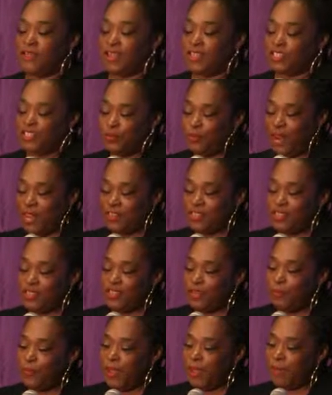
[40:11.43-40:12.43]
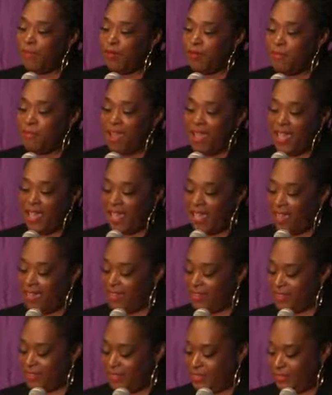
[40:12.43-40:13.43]
And so when I took the paper in my
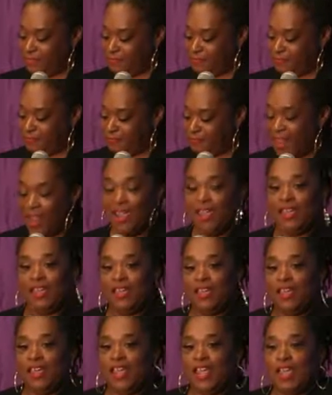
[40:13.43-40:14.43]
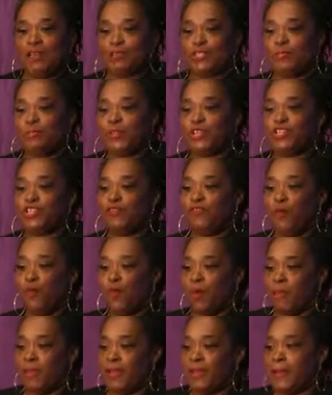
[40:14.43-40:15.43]
hand, it was a picture of a
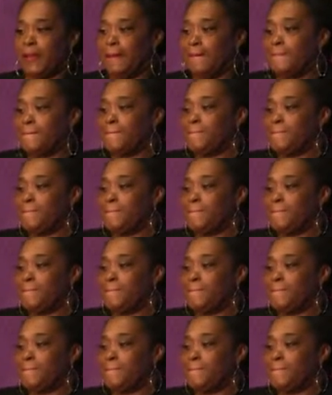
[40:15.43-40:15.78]
woman